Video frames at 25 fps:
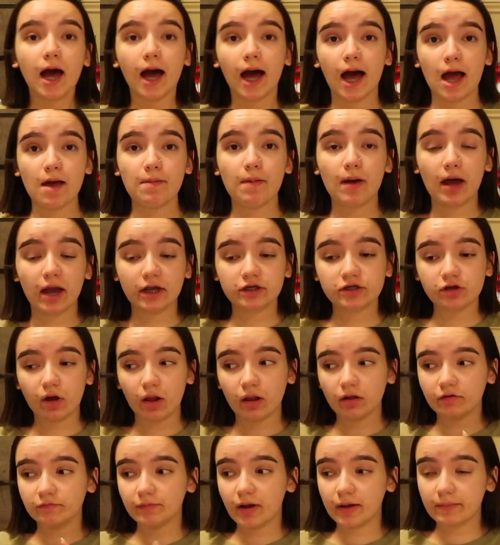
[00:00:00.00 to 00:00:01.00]
I packed
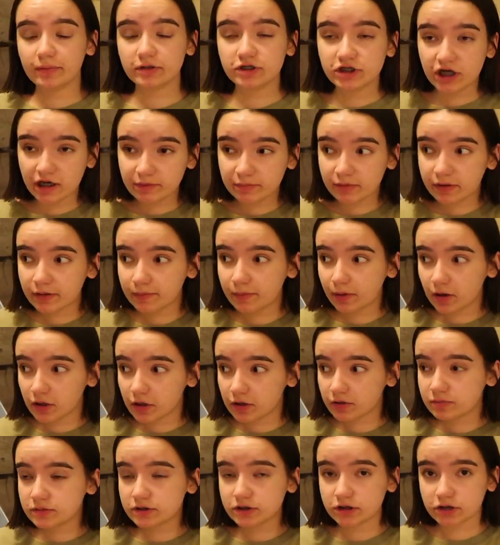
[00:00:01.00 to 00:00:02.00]
all of my pajama
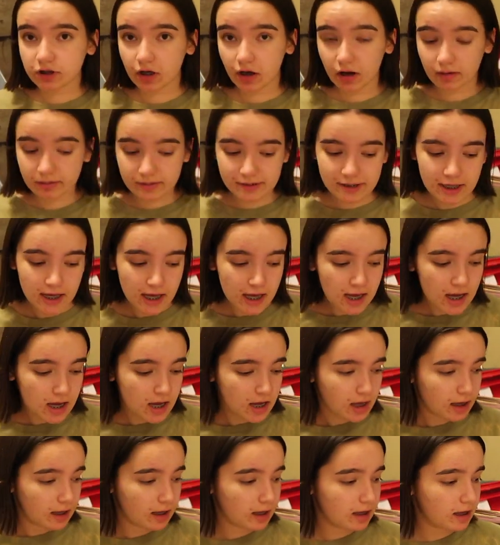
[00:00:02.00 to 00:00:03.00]
bottoms and tops
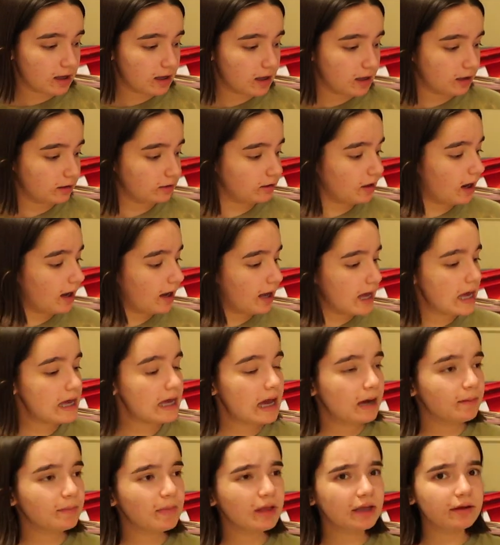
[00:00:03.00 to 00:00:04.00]
and I
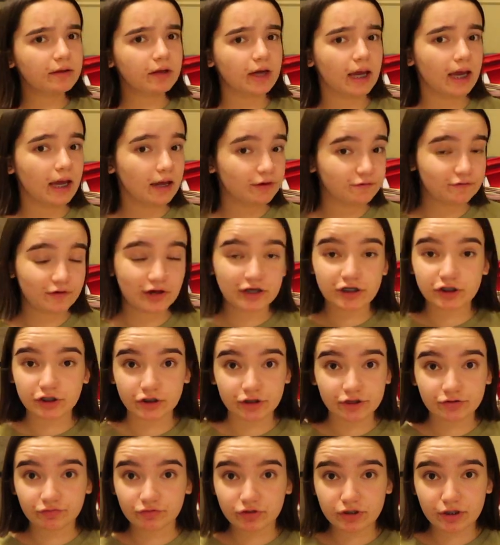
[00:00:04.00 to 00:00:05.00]
am like can't find
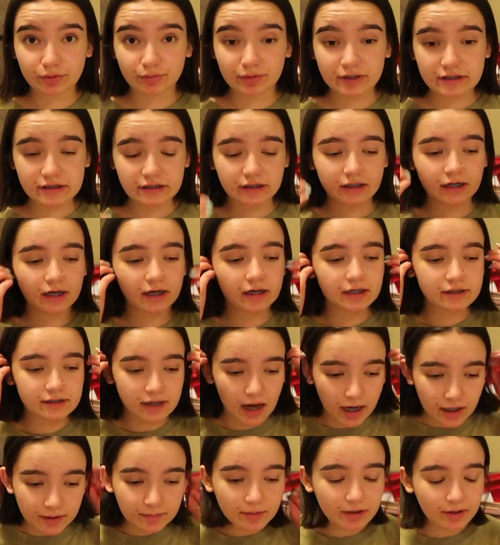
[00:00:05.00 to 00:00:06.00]
shirts for some reason, and it's
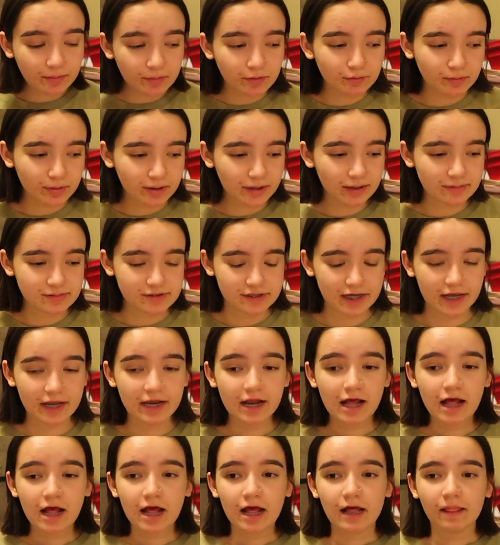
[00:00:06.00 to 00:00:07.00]
kind of making me really upset.
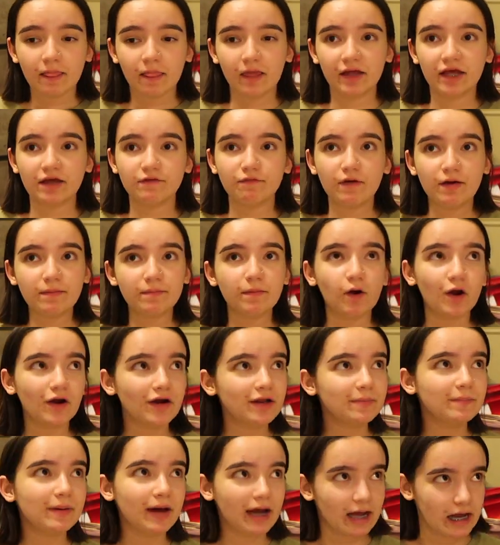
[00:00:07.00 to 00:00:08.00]
Like, if I'm
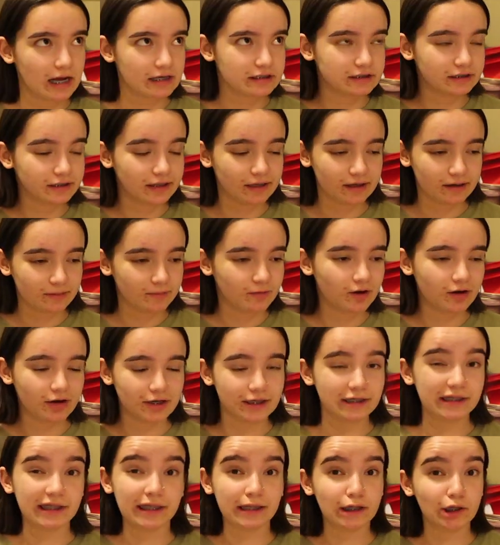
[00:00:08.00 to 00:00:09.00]
already packed and like I'm not
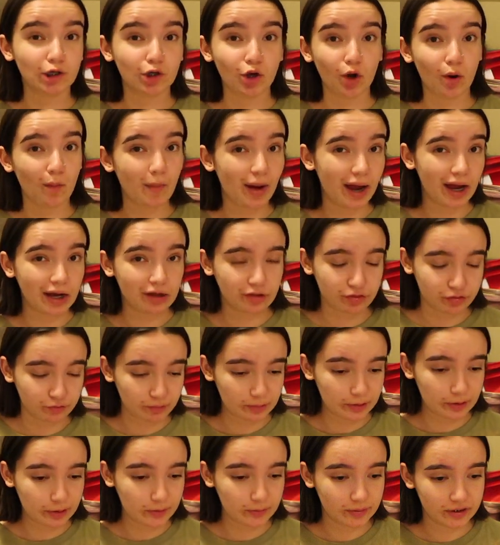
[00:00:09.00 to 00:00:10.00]
gonna like go back
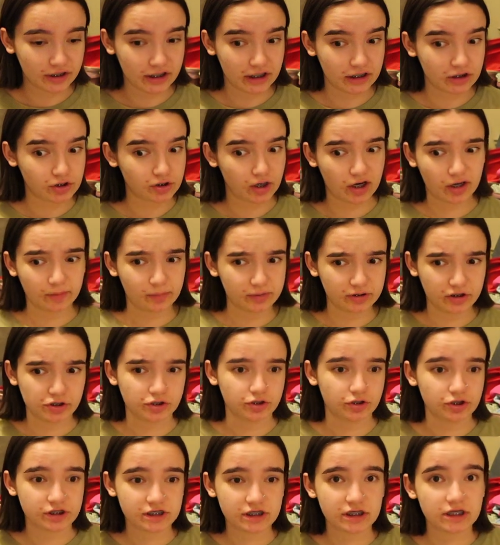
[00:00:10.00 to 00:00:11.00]
through and like try to put the
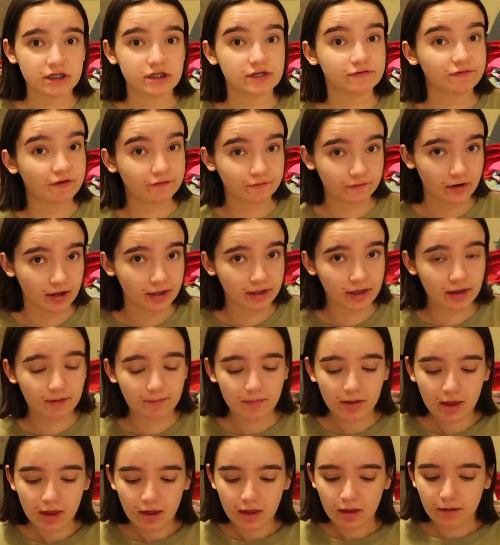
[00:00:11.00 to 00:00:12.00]
shirts in if I find them.
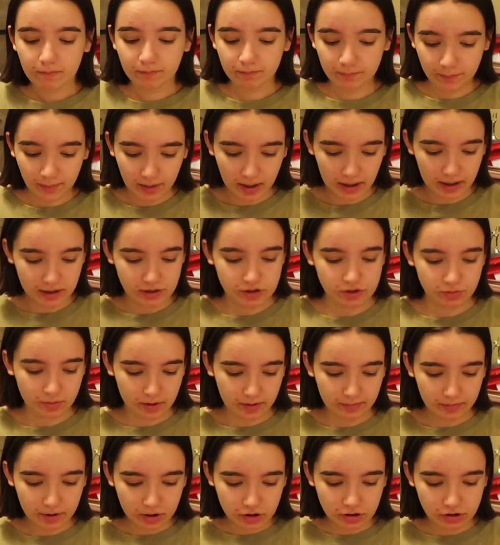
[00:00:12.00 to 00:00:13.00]
But so what
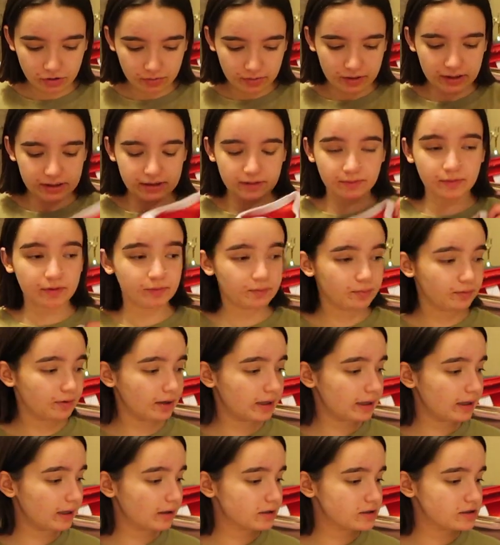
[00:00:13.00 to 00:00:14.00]
I'm gonna do is I'm gonna
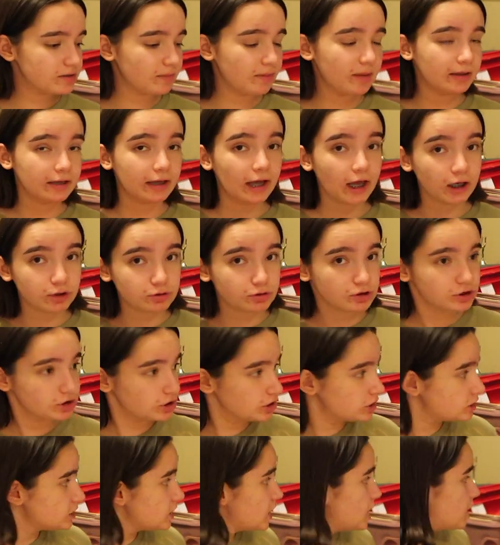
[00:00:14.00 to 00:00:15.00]
bring some like extra
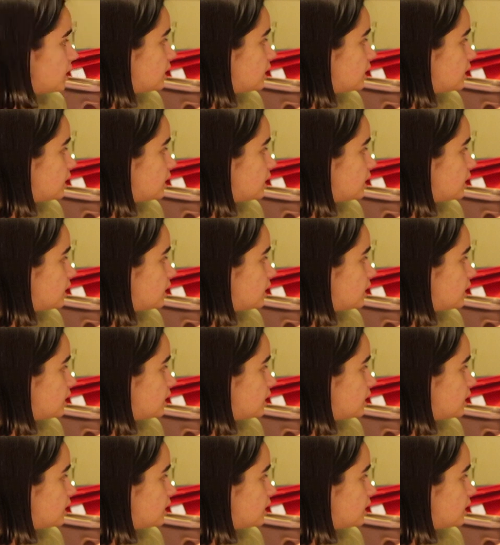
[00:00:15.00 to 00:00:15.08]
shirts.